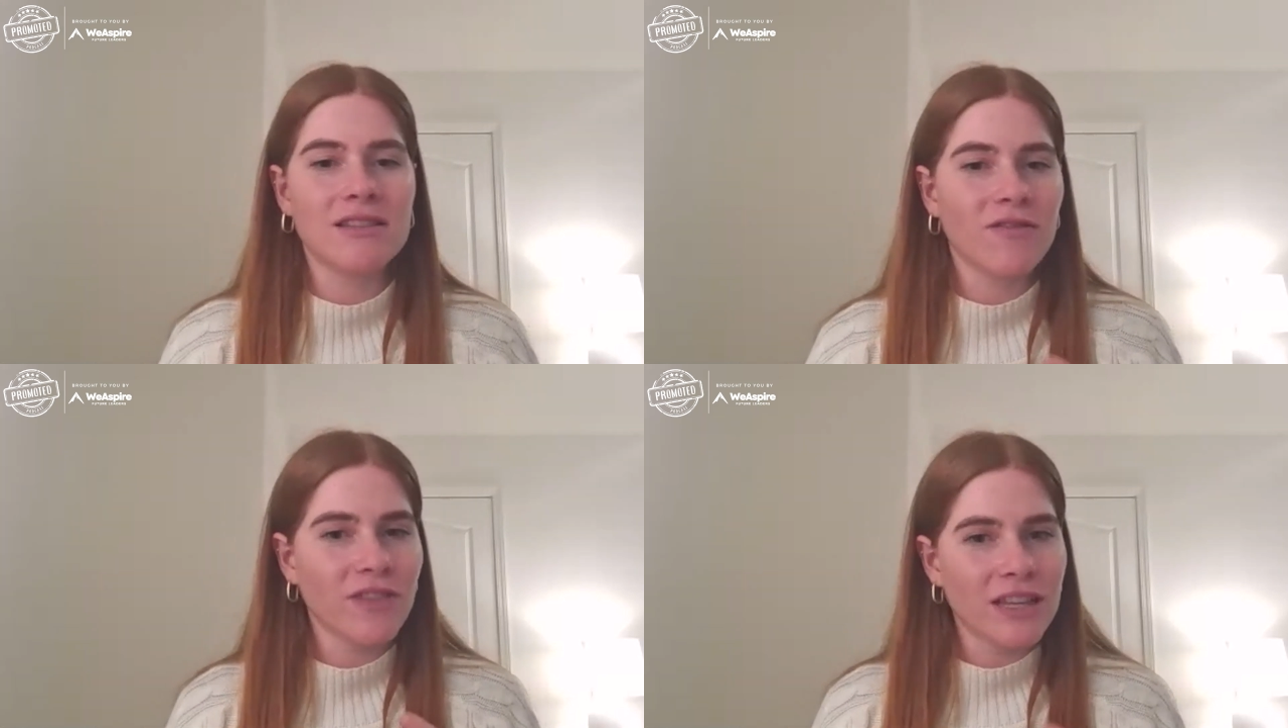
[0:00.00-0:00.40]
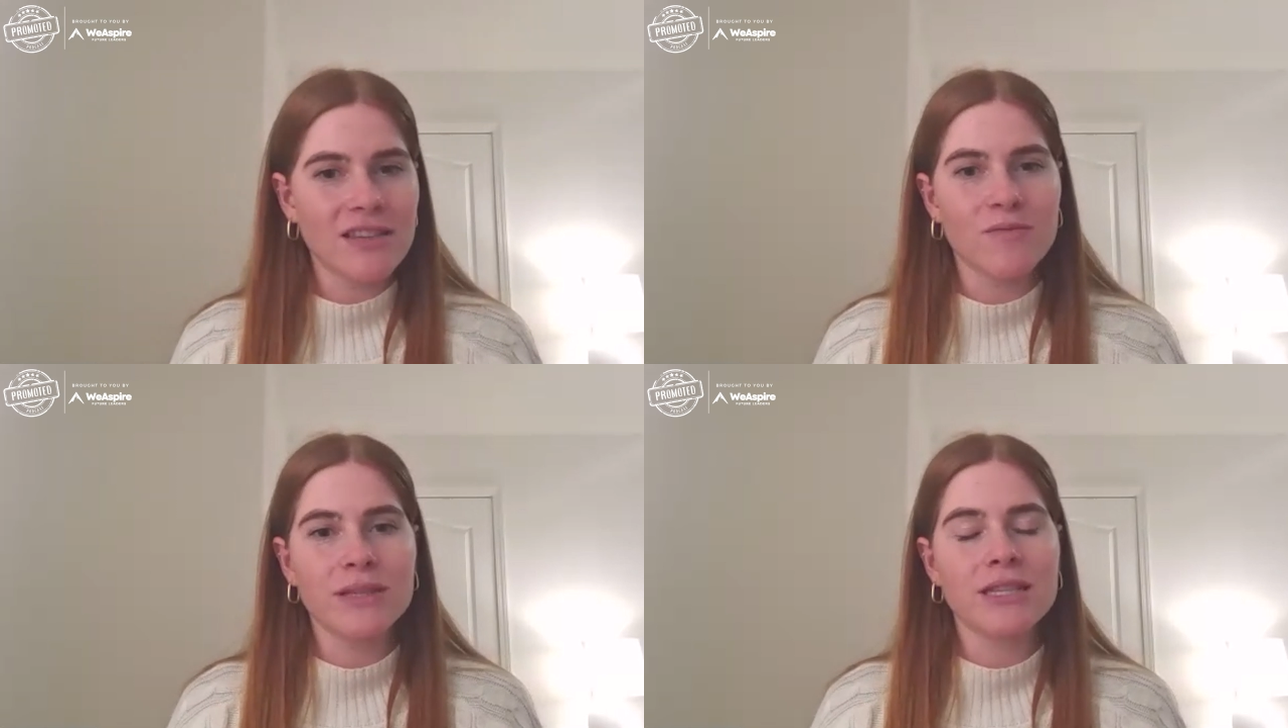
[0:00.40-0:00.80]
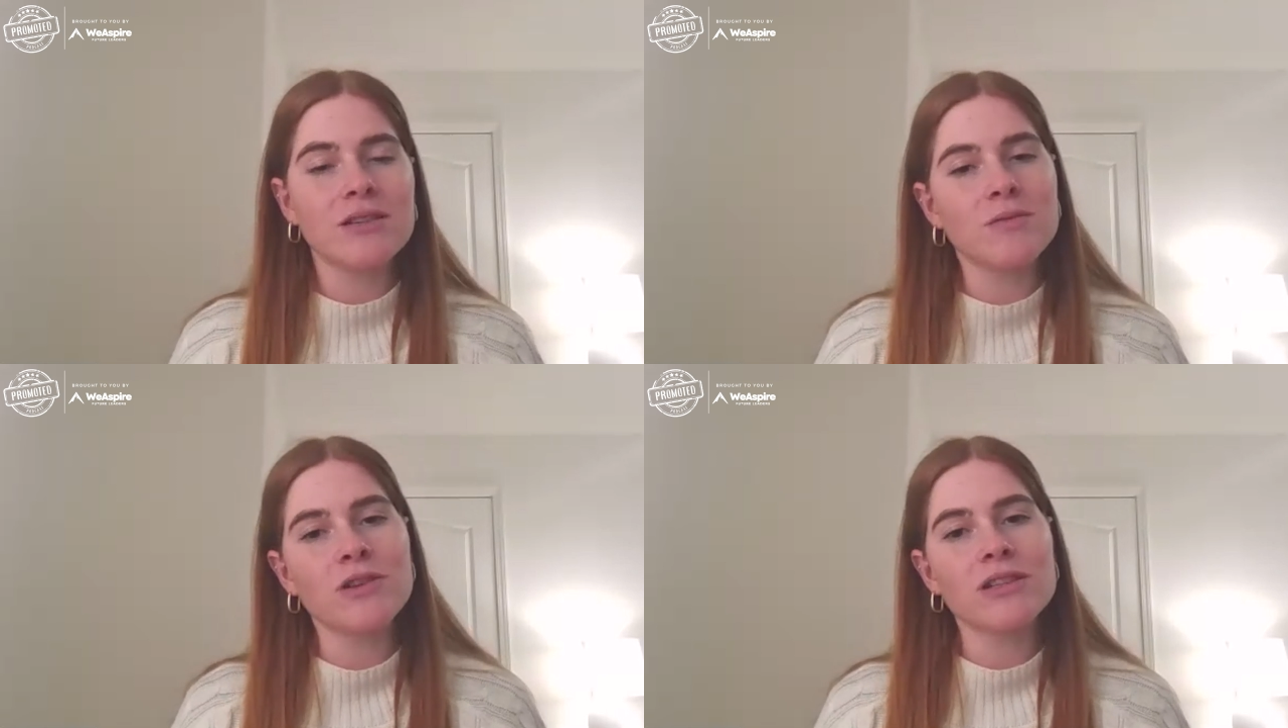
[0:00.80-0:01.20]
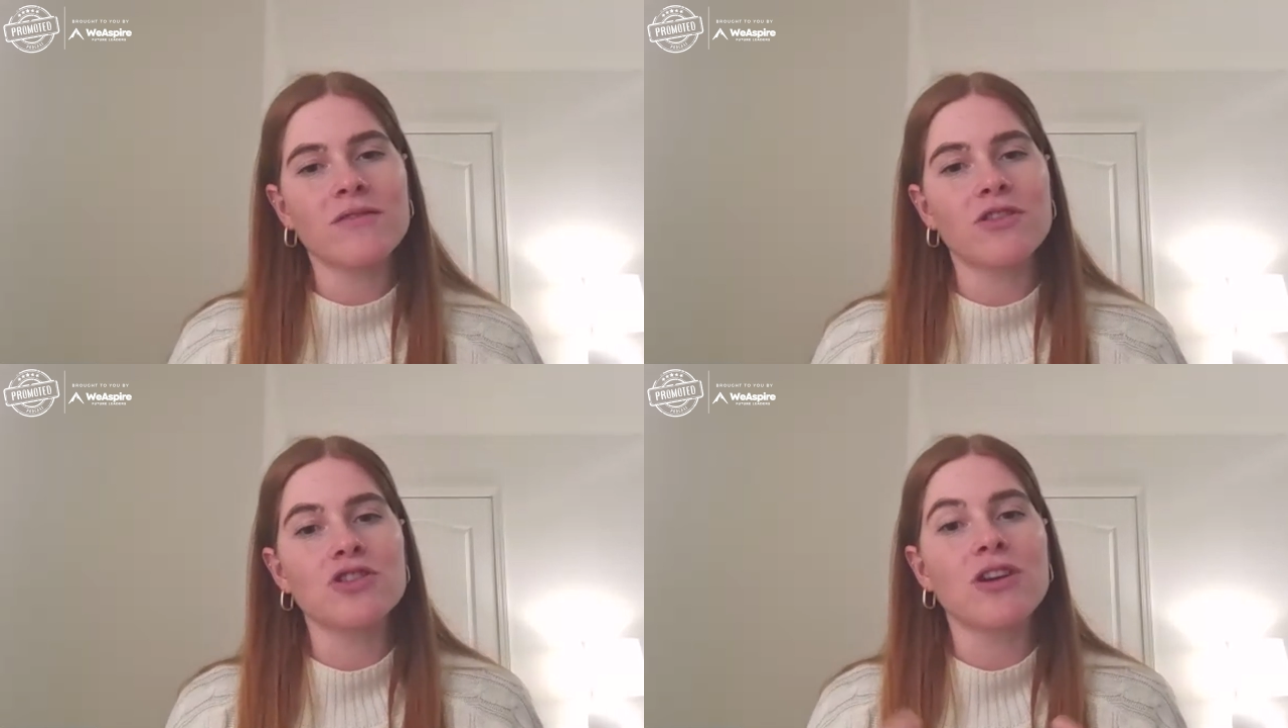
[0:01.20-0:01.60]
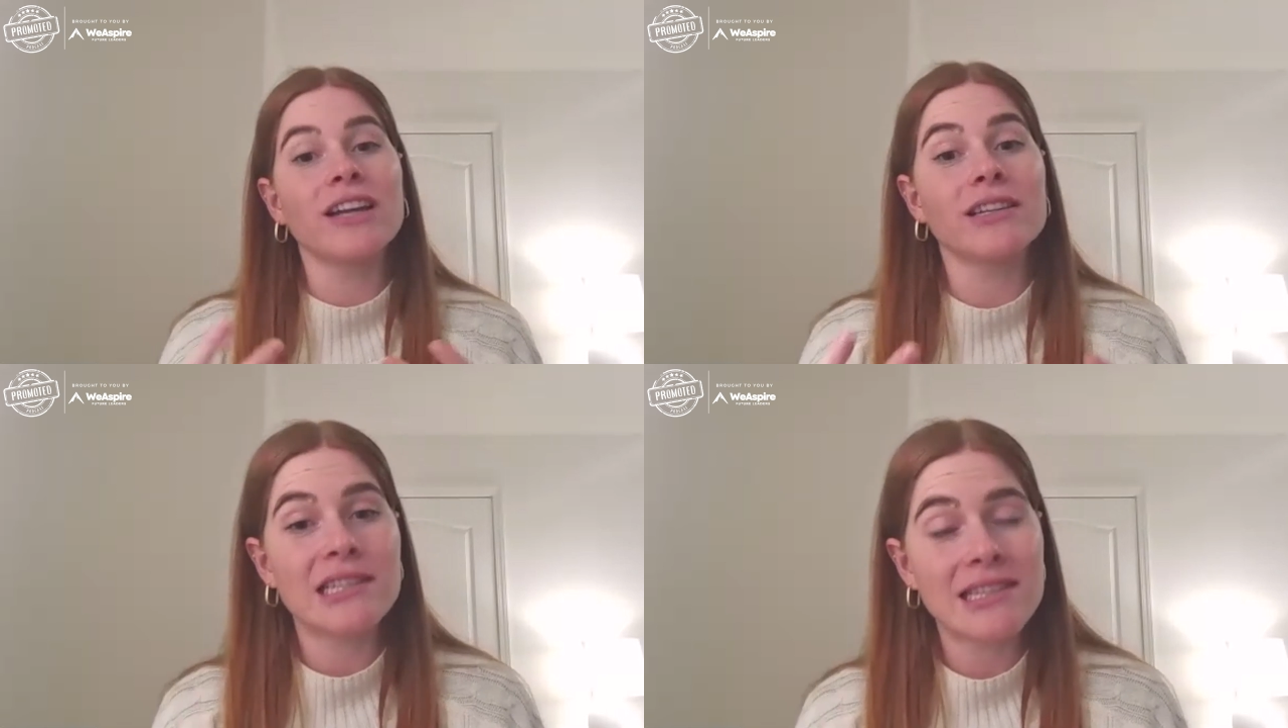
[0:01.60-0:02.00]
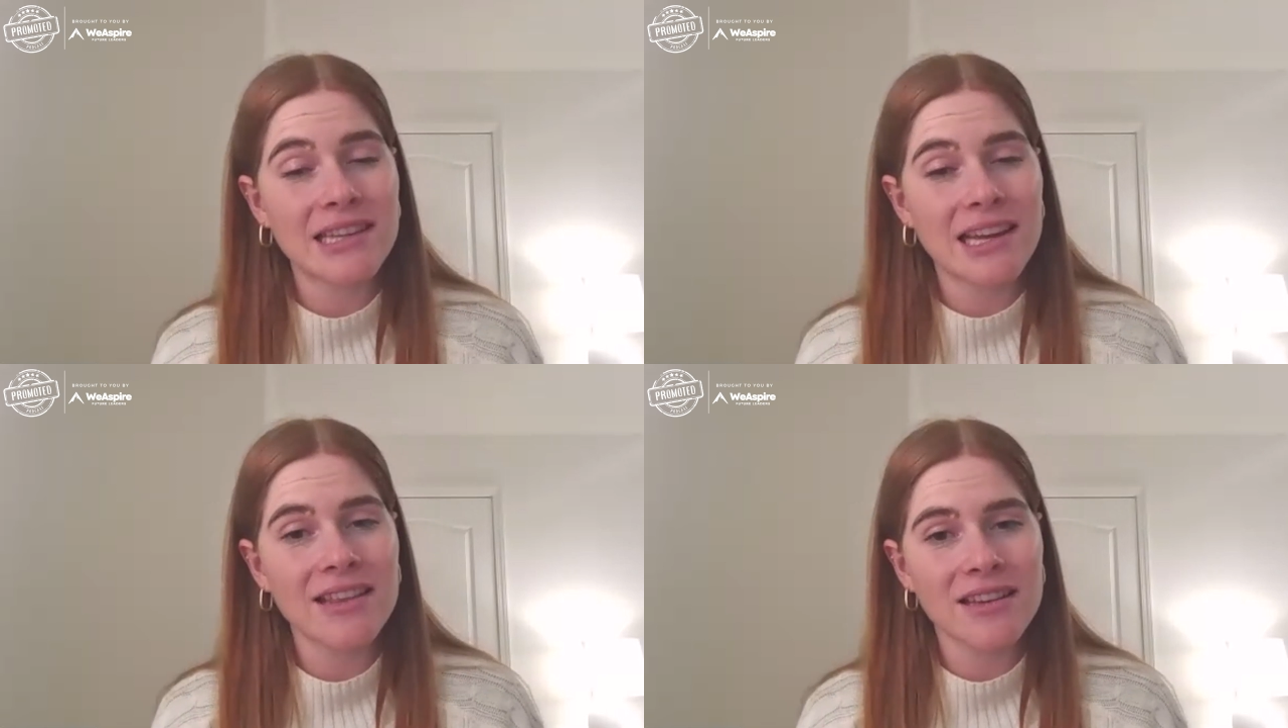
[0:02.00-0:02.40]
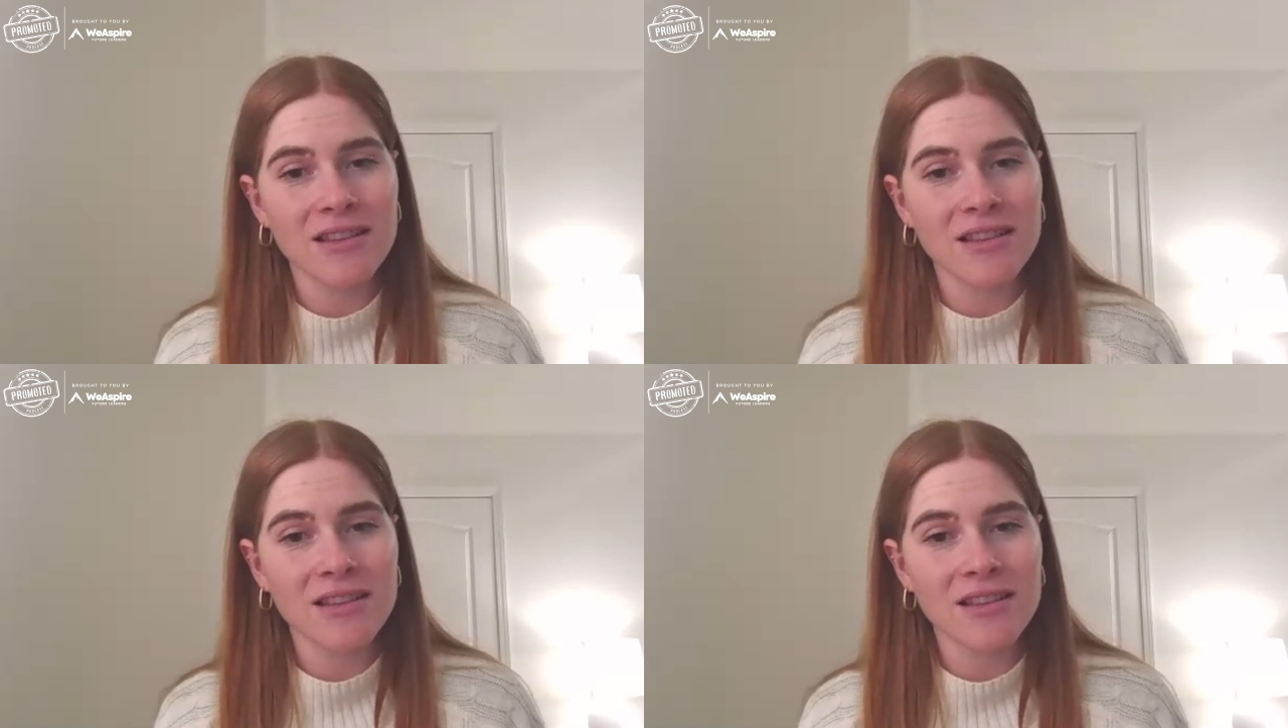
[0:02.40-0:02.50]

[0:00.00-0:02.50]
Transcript: defensive position. Whereas if you try and mm-hmm. understand mm-hmm.